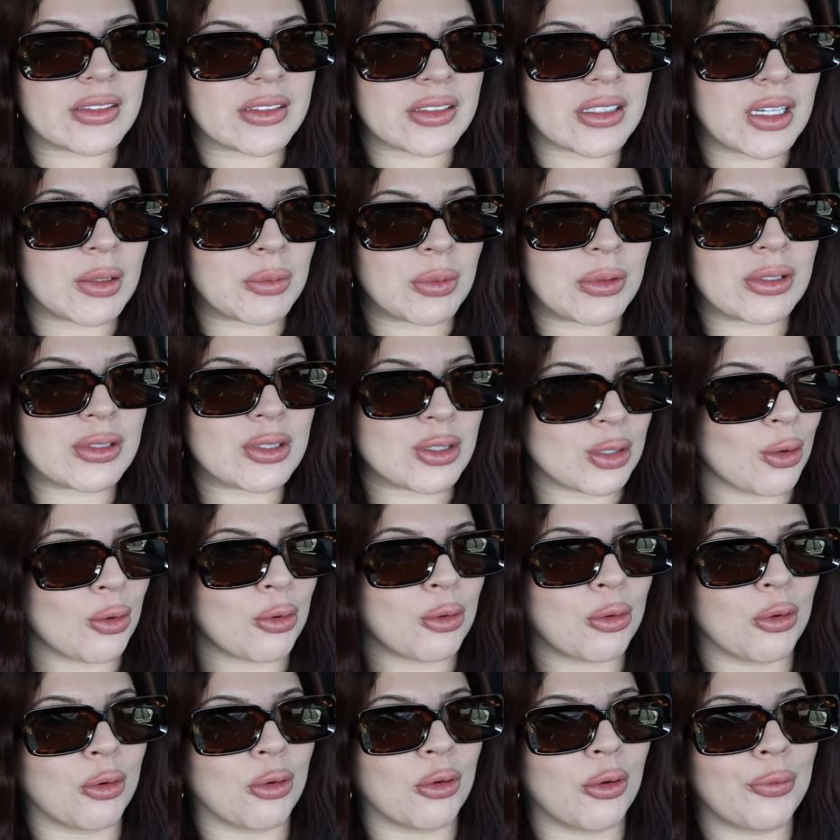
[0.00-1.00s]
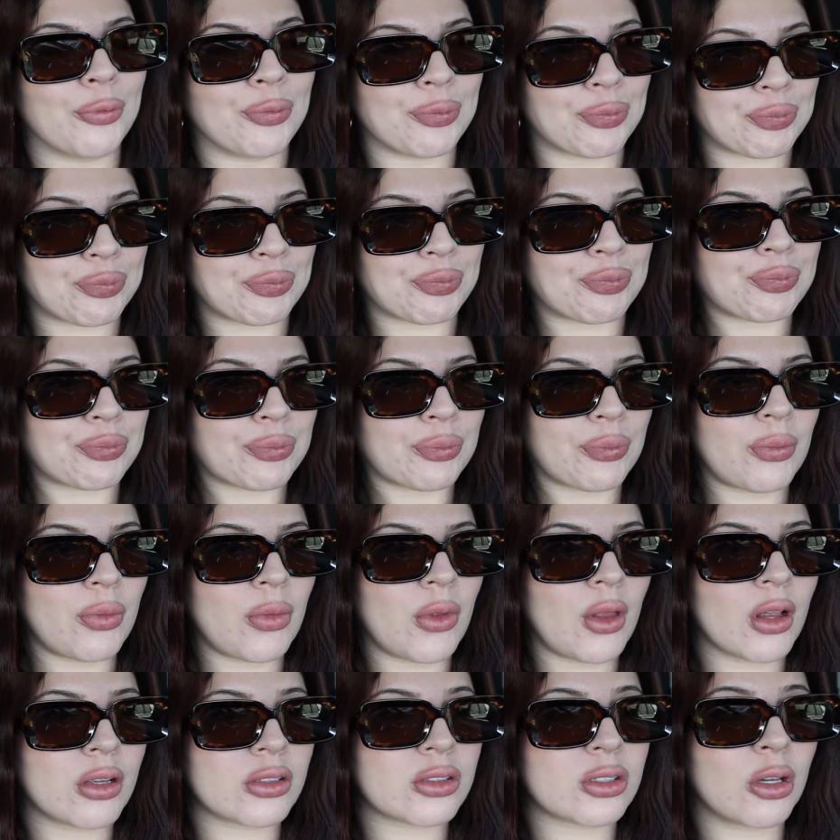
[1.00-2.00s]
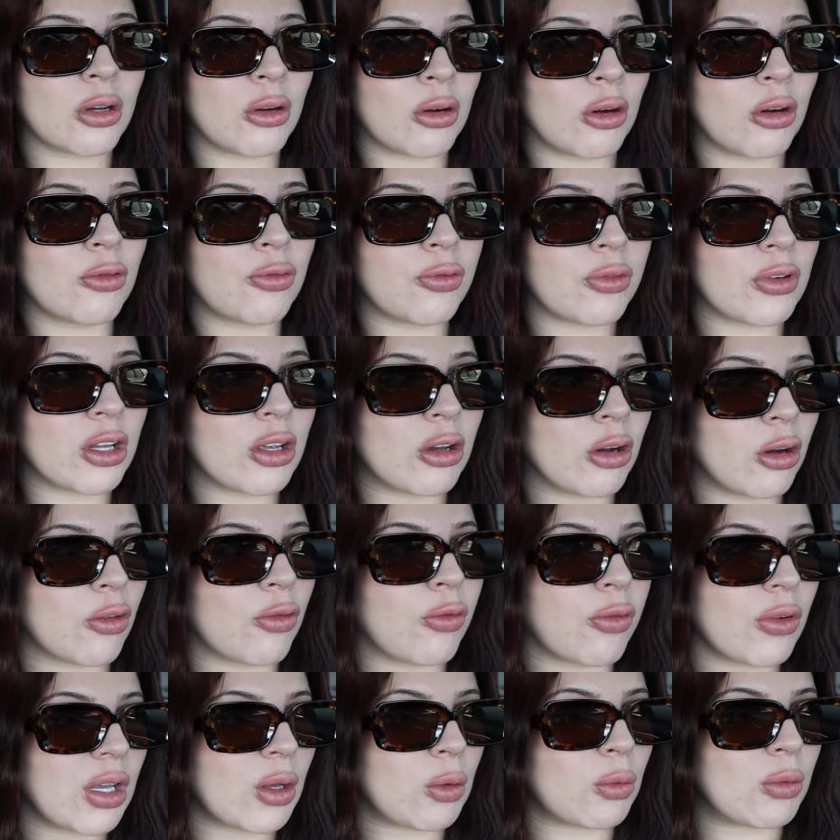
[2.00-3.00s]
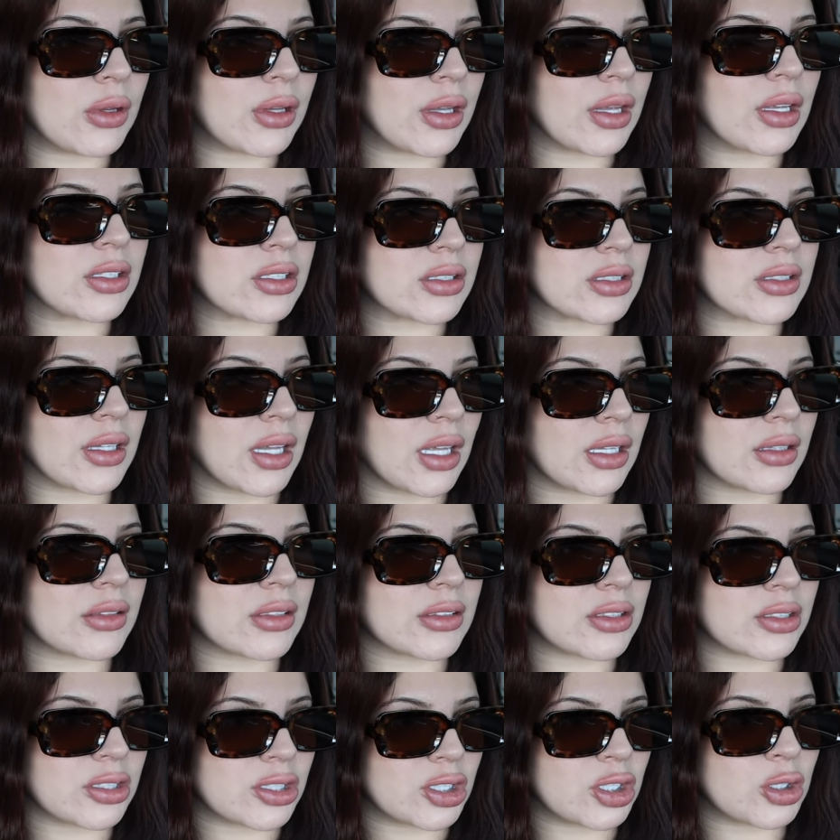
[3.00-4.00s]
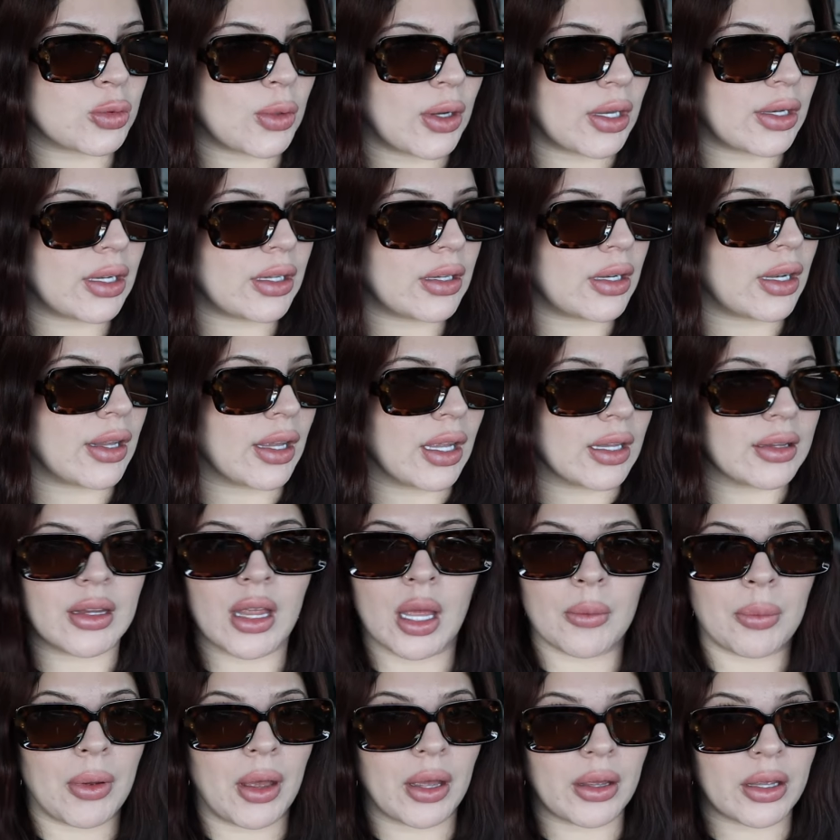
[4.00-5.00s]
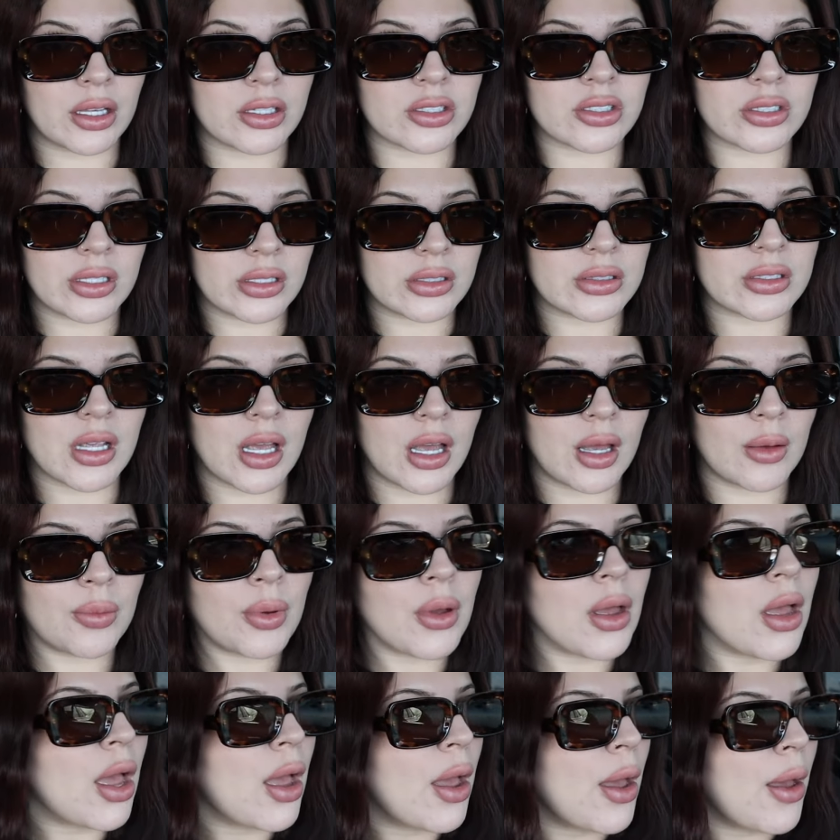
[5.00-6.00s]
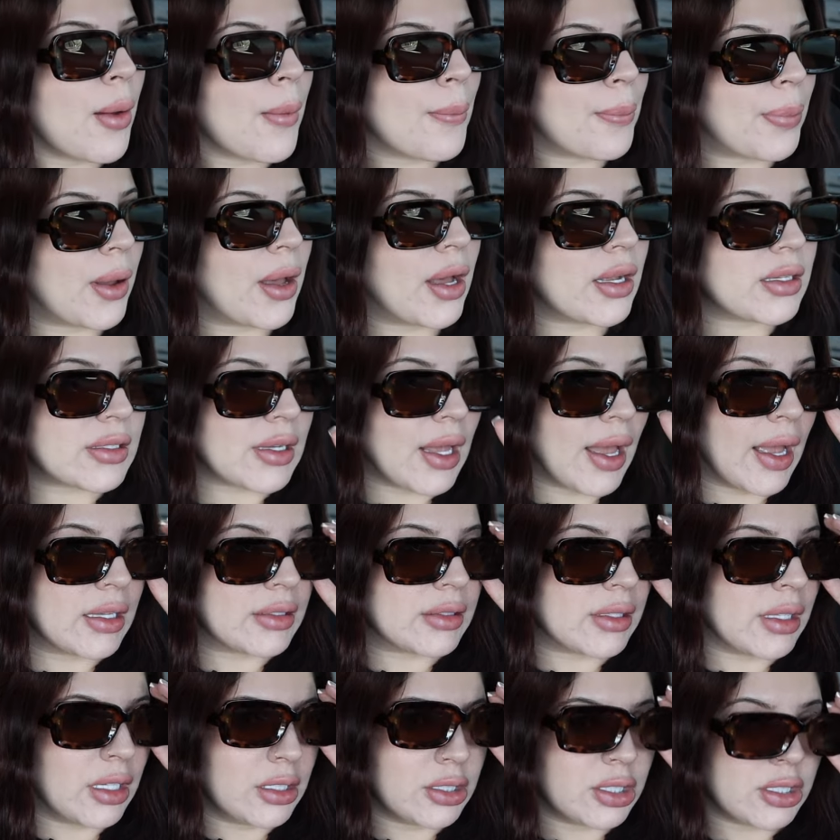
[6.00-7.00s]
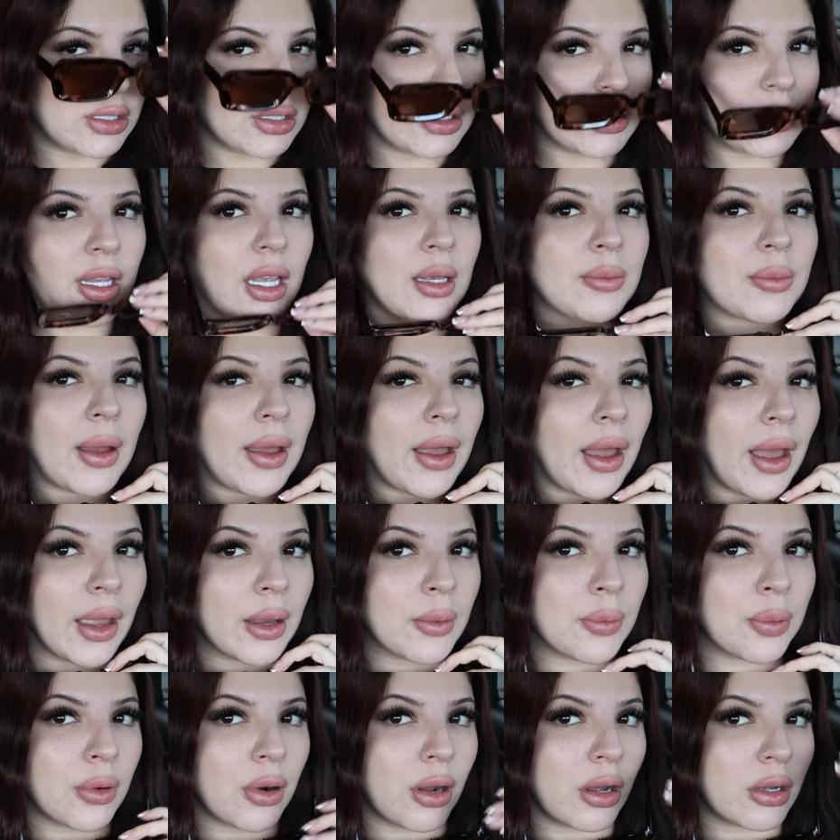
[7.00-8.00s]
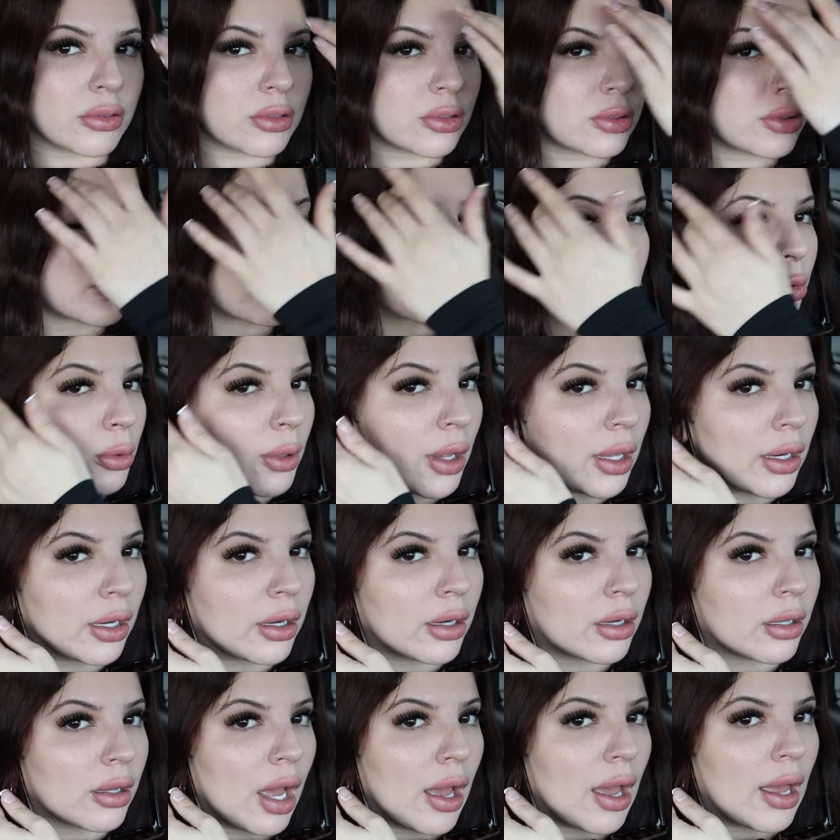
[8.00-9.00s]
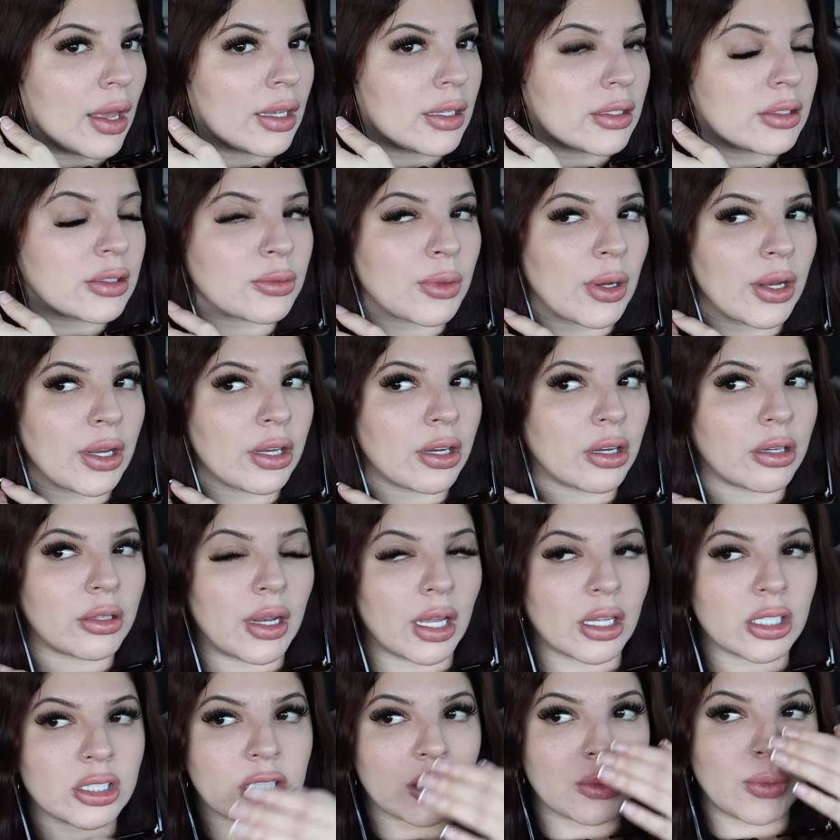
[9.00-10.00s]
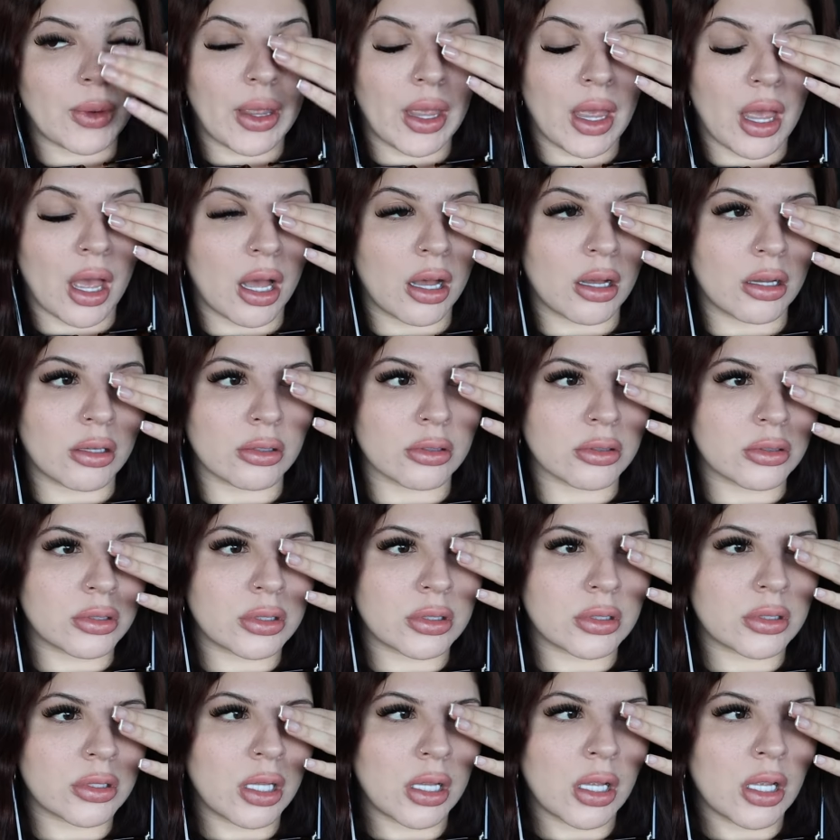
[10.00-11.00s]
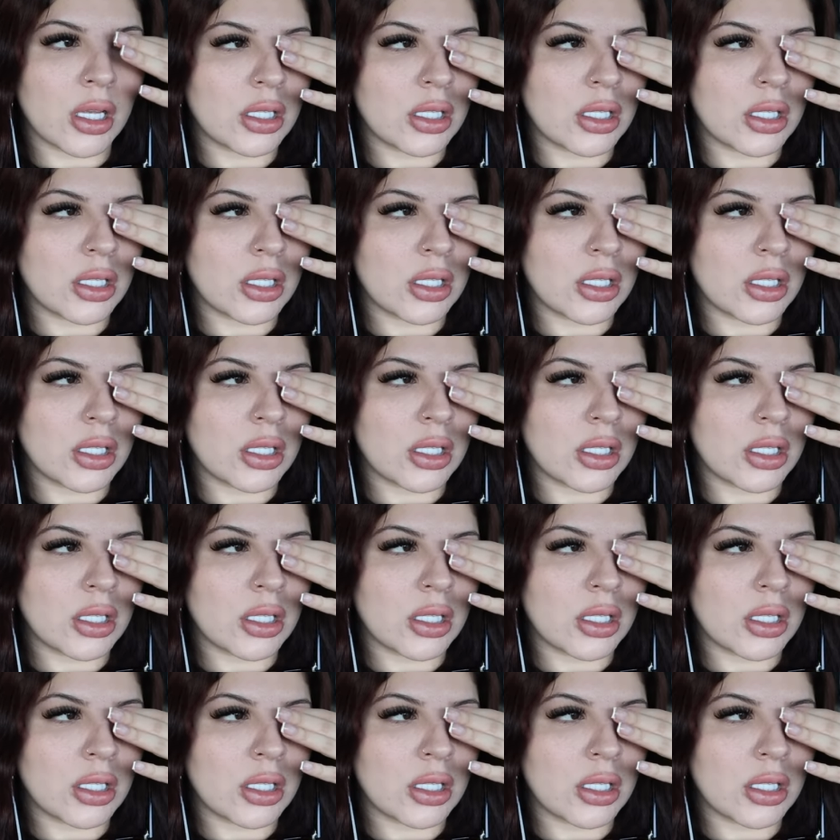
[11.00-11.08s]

It's gonna be so cool. So hopefully we can just get this situated and get that package ASAP. But I did just get my eyebrows threaded, guys, right here next to my house.